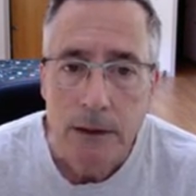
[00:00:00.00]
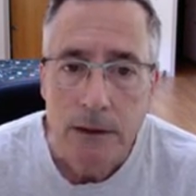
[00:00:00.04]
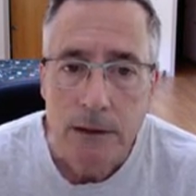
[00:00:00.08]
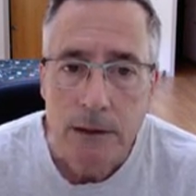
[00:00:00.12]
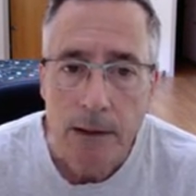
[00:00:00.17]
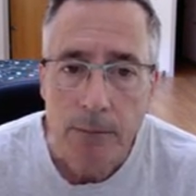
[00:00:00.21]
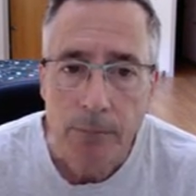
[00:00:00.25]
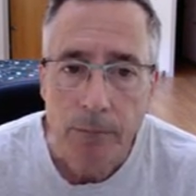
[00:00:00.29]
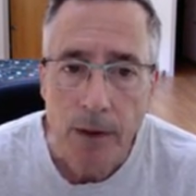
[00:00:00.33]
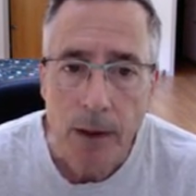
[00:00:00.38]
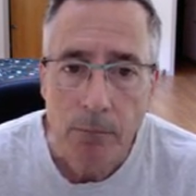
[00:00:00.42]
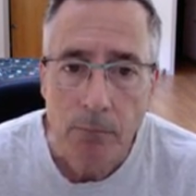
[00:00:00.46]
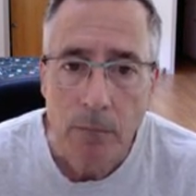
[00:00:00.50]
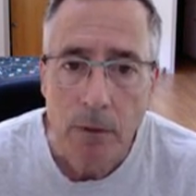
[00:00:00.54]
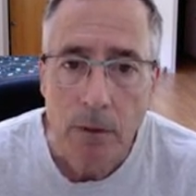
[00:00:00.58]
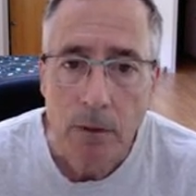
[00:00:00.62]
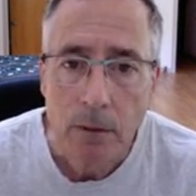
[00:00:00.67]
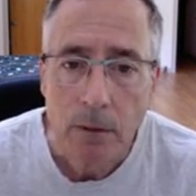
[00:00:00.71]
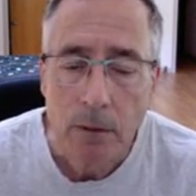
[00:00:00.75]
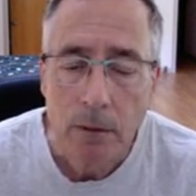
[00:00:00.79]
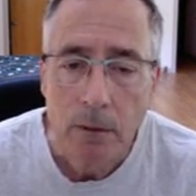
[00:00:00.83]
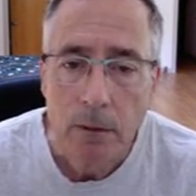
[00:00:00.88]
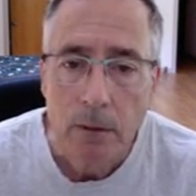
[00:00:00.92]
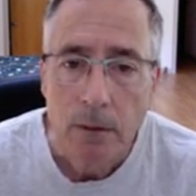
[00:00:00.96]
I stepped
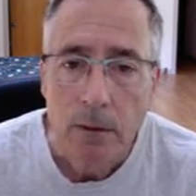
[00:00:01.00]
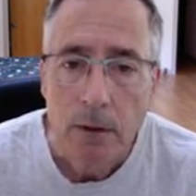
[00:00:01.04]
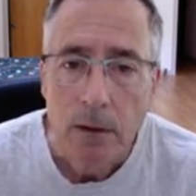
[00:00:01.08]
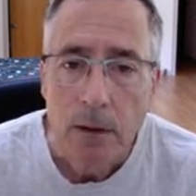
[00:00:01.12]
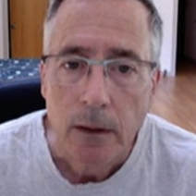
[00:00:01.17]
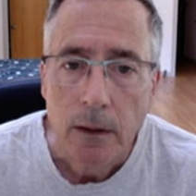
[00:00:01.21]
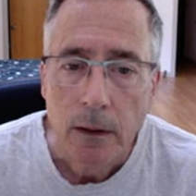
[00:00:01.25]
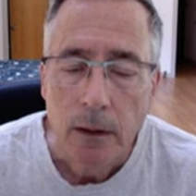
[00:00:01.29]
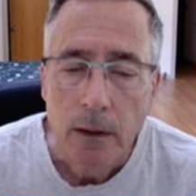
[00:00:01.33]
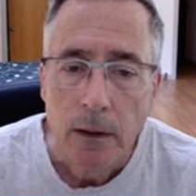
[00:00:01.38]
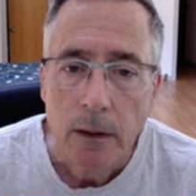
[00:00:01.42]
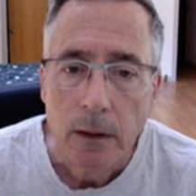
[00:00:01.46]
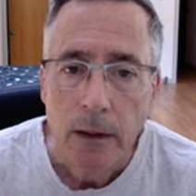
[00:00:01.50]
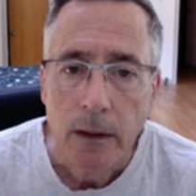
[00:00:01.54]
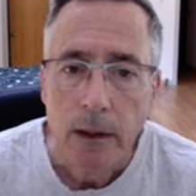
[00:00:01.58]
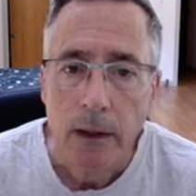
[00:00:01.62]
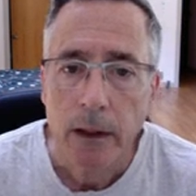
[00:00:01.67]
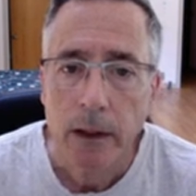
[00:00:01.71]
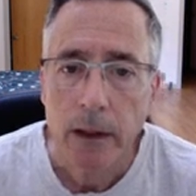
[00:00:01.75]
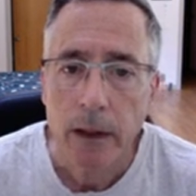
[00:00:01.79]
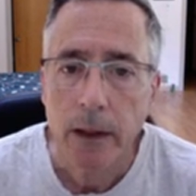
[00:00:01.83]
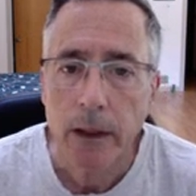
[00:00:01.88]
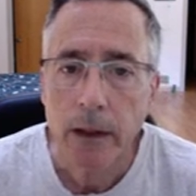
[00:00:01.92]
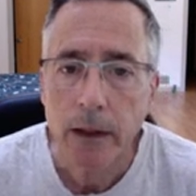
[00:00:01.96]
up,
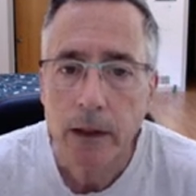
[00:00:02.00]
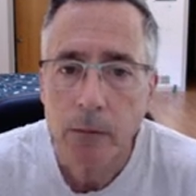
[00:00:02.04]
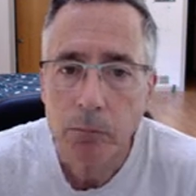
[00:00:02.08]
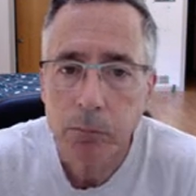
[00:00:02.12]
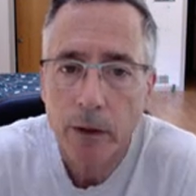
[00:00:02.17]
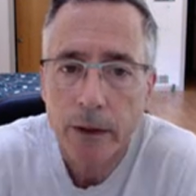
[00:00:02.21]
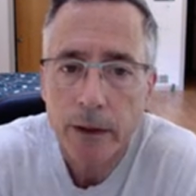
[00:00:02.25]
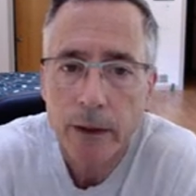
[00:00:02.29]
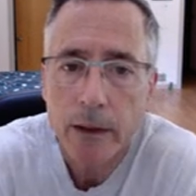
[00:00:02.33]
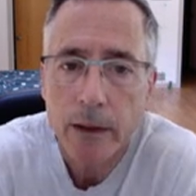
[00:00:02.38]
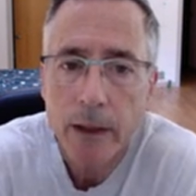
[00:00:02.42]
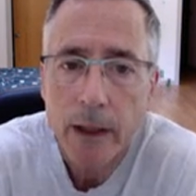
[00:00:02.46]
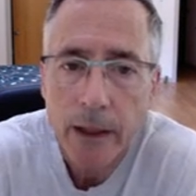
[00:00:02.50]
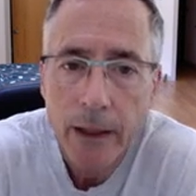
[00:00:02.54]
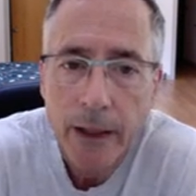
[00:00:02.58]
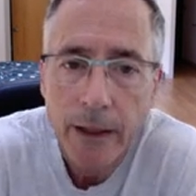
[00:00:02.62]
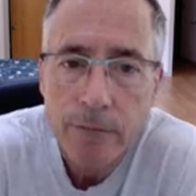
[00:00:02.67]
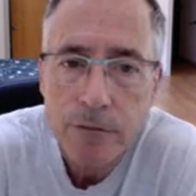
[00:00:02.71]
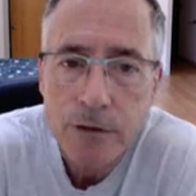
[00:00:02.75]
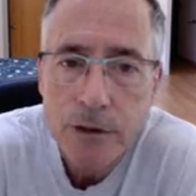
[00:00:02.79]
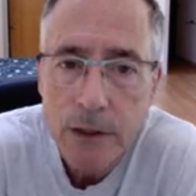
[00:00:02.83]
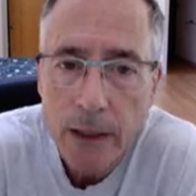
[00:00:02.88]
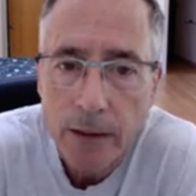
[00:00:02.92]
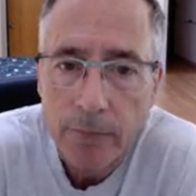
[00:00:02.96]
and he played
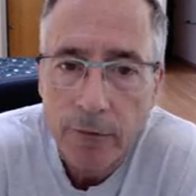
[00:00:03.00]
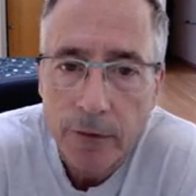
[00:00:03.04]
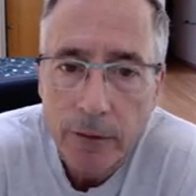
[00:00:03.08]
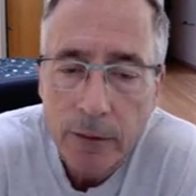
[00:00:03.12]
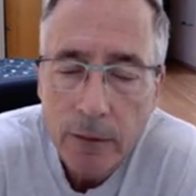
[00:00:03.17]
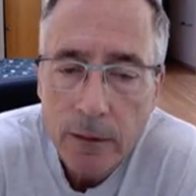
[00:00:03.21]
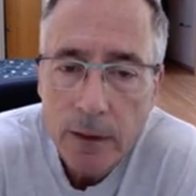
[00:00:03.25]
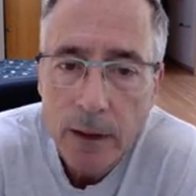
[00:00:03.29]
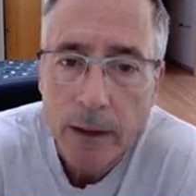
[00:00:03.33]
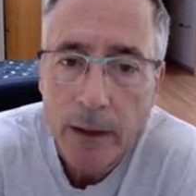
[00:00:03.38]
king f7.